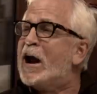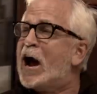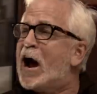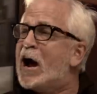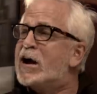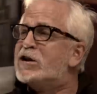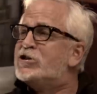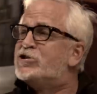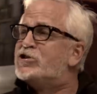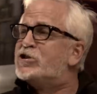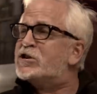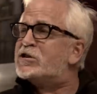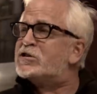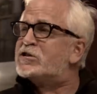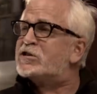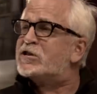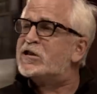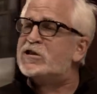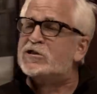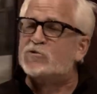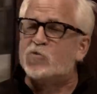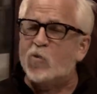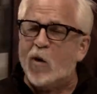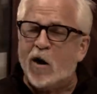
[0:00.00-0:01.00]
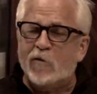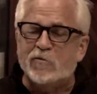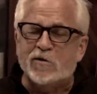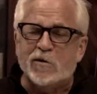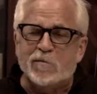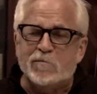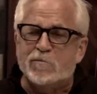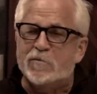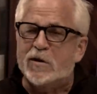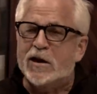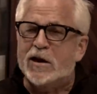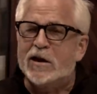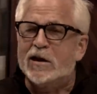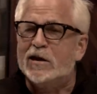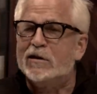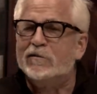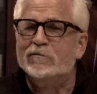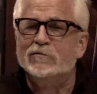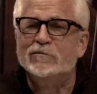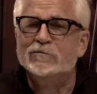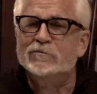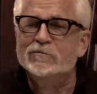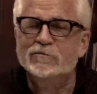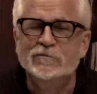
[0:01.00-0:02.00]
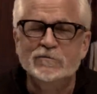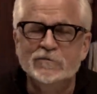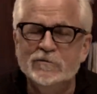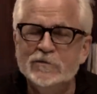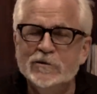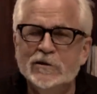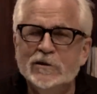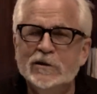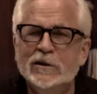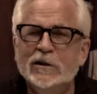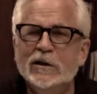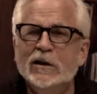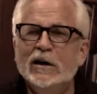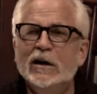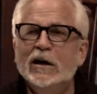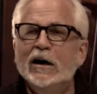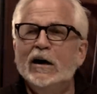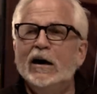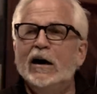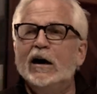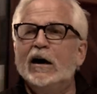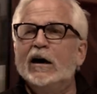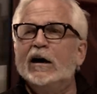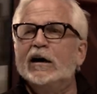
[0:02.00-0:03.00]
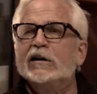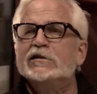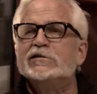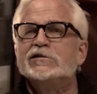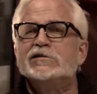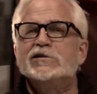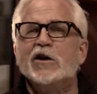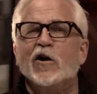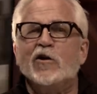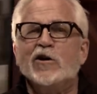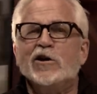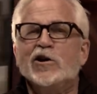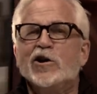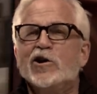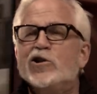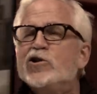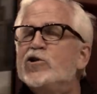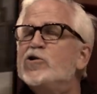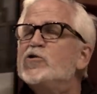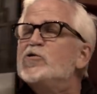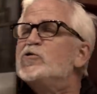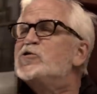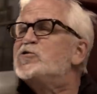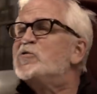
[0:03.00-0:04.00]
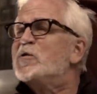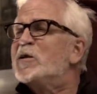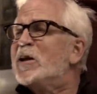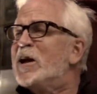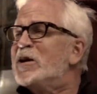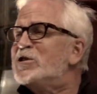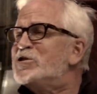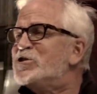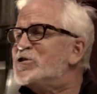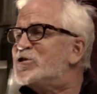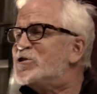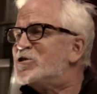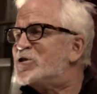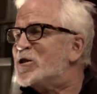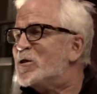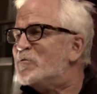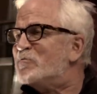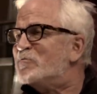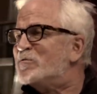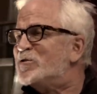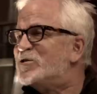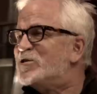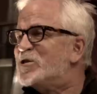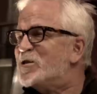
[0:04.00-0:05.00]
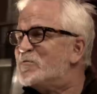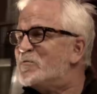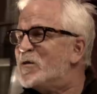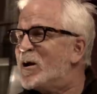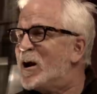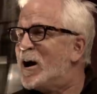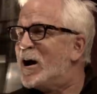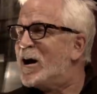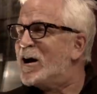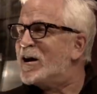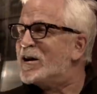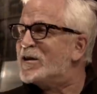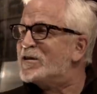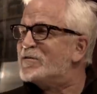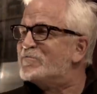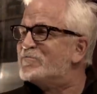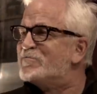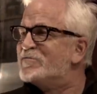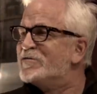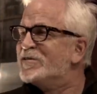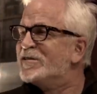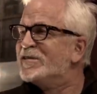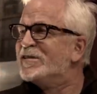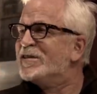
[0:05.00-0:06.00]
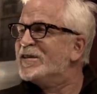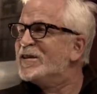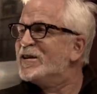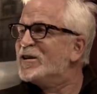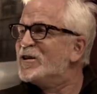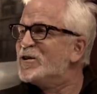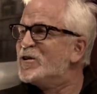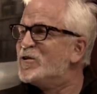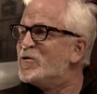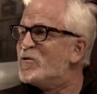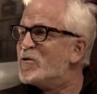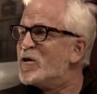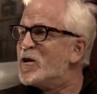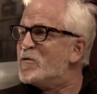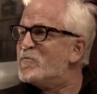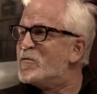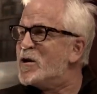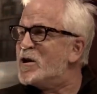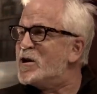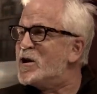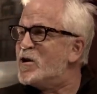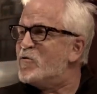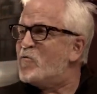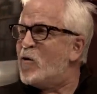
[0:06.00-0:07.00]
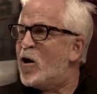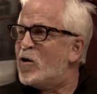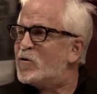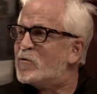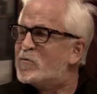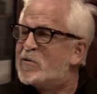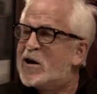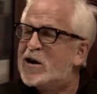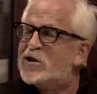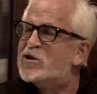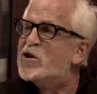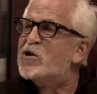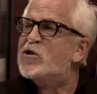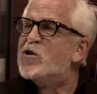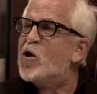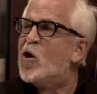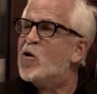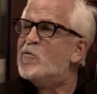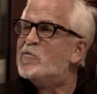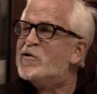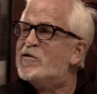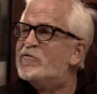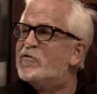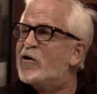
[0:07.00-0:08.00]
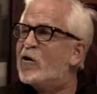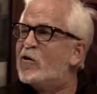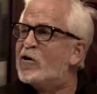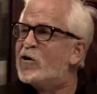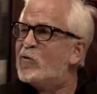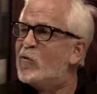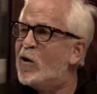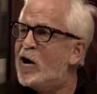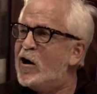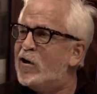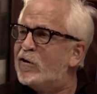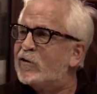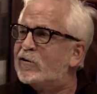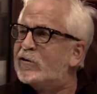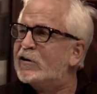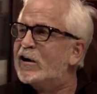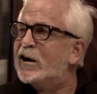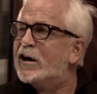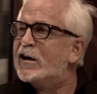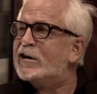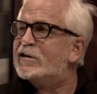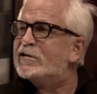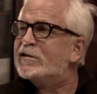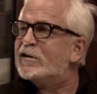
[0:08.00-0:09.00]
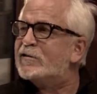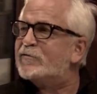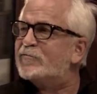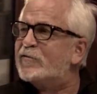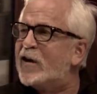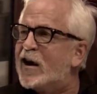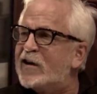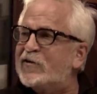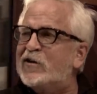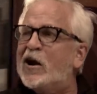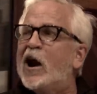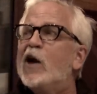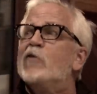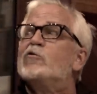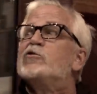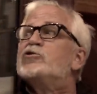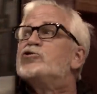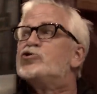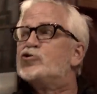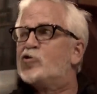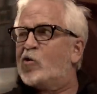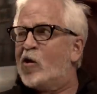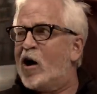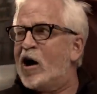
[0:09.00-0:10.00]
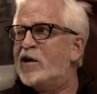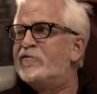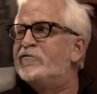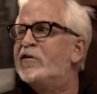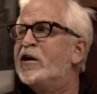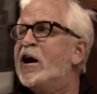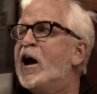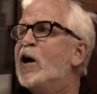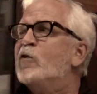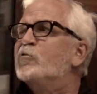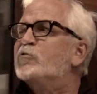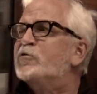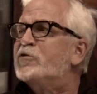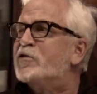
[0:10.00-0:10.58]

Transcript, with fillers: I just, this wound up being uh, starting a huge relationship. Jim and I, you know what I mean? He wound up getting to know me very well. And the fact that I would drive it out